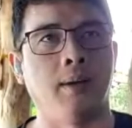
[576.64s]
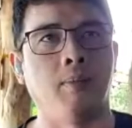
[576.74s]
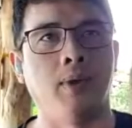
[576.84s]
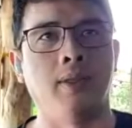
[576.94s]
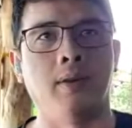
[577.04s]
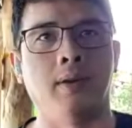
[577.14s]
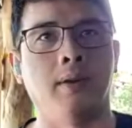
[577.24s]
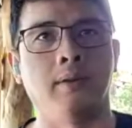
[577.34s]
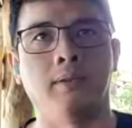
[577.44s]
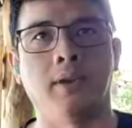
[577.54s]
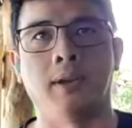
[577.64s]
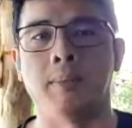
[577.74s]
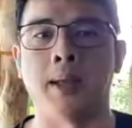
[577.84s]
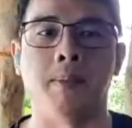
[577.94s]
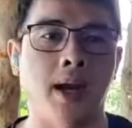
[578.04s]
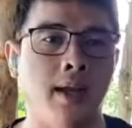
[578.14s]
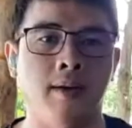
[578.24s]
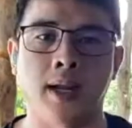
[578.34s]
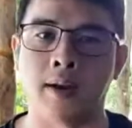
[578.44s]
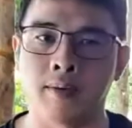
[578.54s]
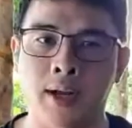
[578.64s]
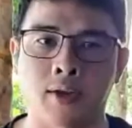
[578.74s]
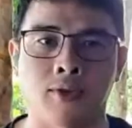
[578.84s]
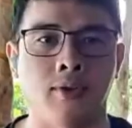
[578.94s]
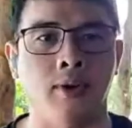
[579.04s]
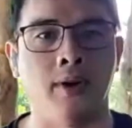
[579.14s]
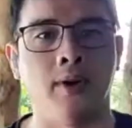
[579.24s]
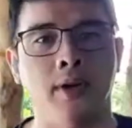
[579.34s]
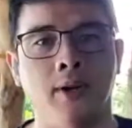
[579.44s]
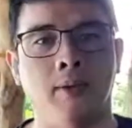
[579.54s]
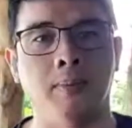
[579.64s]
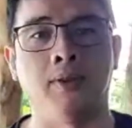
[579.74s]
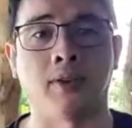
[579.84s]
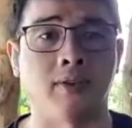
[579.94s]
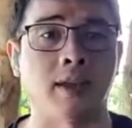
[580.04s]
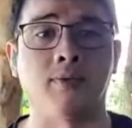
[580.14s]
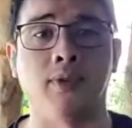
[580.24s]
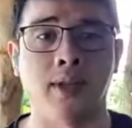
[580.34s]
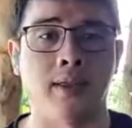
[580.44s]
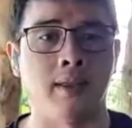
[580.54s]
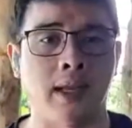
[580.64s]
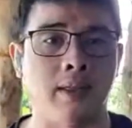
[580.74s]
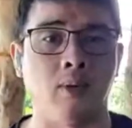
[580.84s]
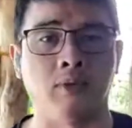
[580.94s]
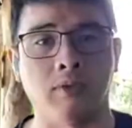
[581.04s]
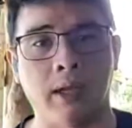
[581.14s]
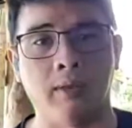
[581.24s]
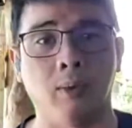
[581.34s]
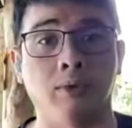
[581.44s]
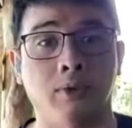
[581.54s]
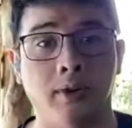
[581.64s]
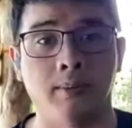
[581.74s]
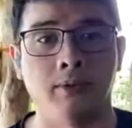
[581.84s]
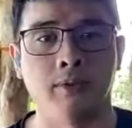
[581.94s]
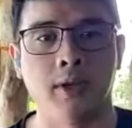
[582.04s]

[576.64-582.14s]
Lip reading: whether you're going to make money or get rich or be successful in those terms.